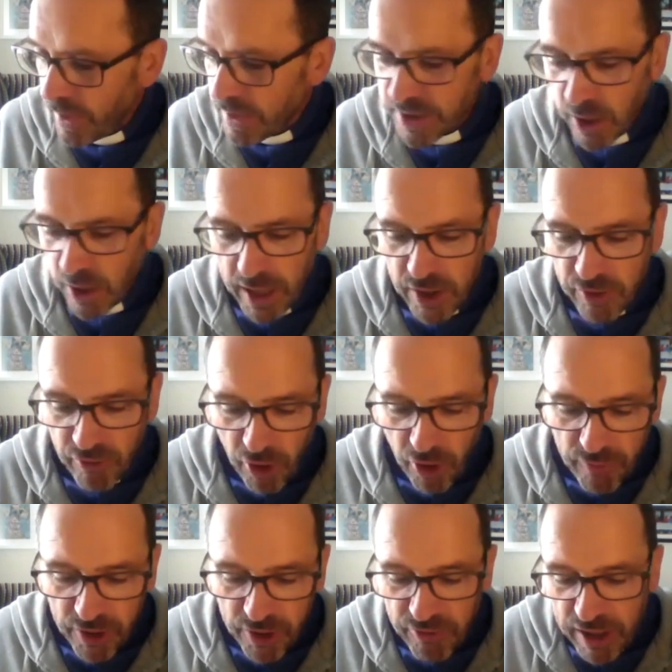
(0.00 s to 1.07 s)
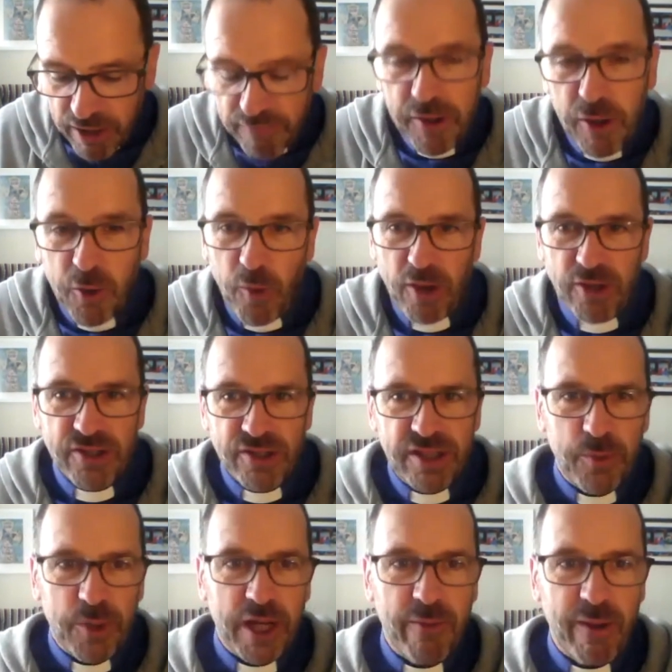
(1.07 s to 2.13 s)
So Linda and I have agreed a few questions
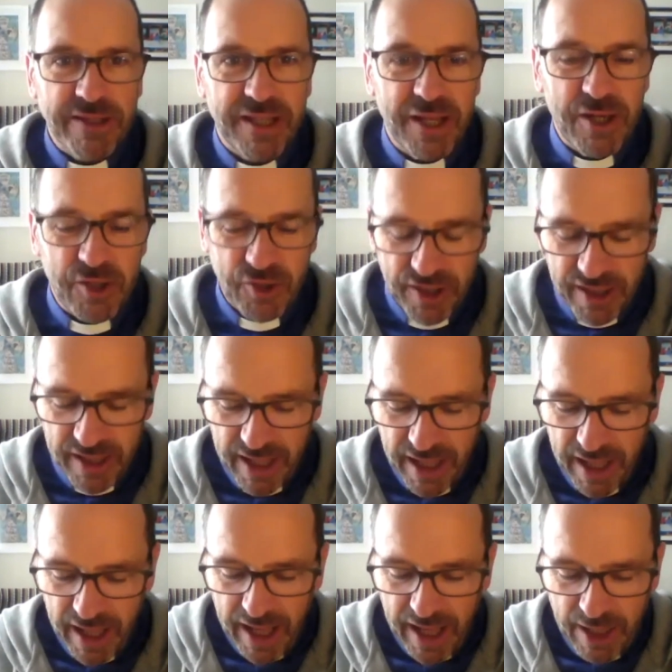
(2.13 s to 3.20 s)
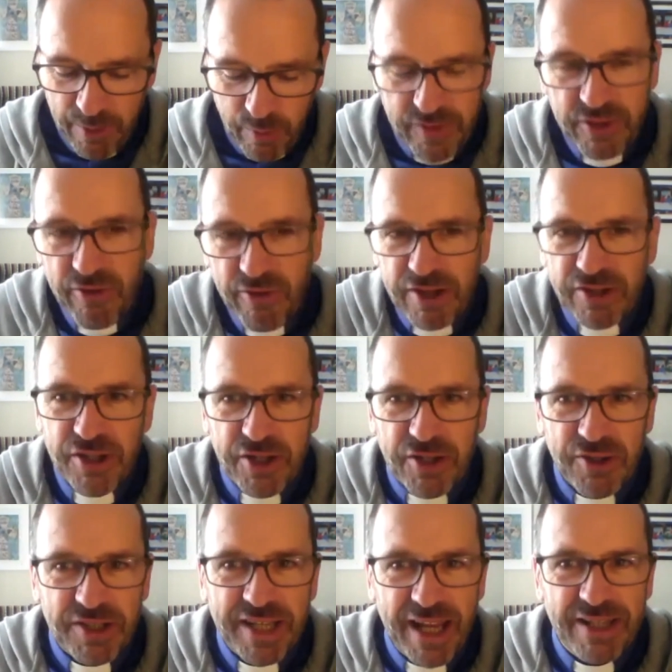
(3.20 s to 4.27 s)
that we're going to ask each other, and we've scratched each
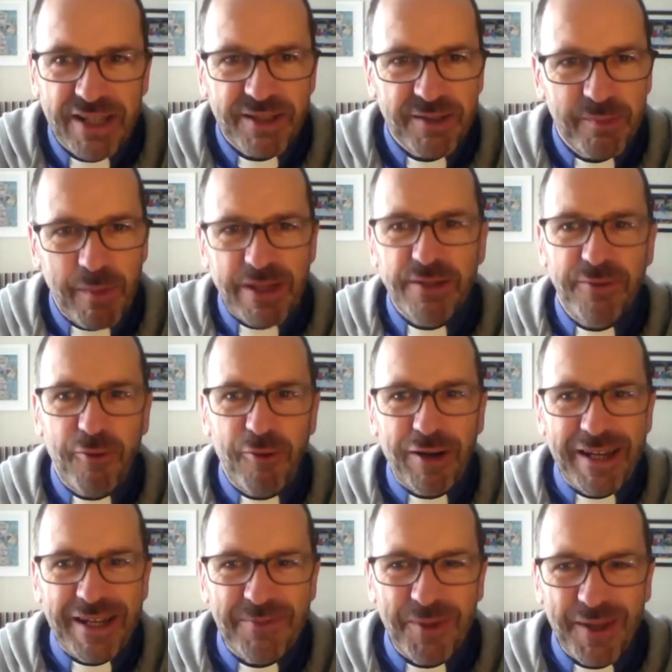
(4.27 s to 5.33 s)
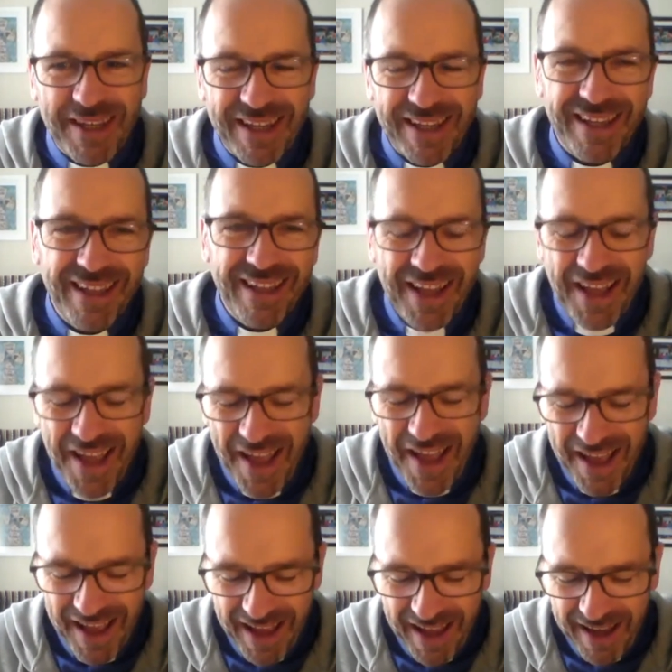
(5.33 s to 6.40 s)
other's heads, metaphorically speaking,
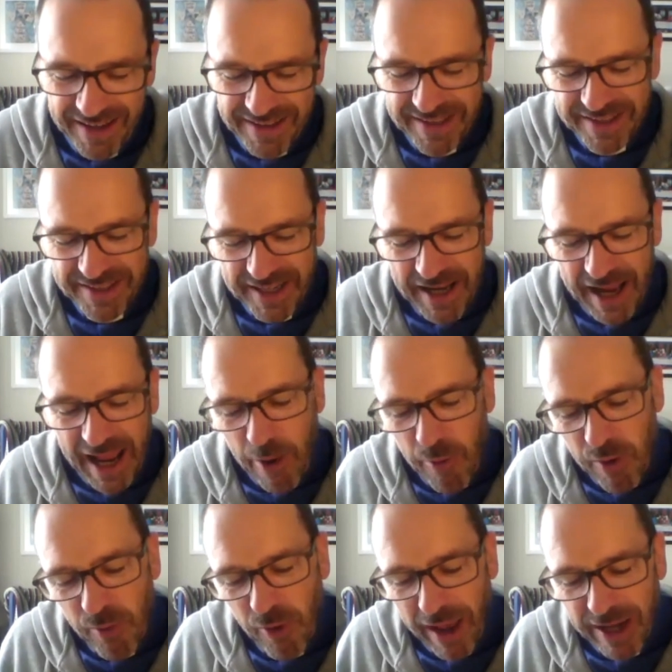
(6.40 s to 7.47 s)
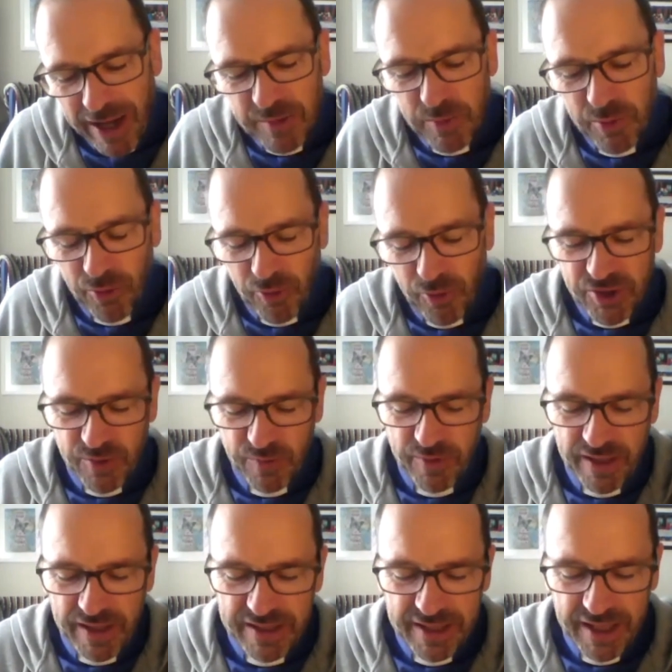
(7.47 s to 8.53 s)
and to see how we might explore some of
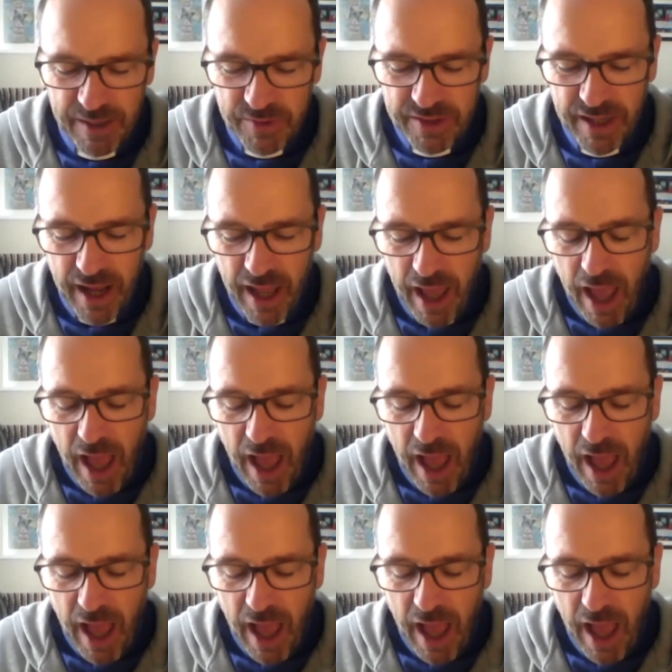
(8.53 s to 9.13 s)
these themes. And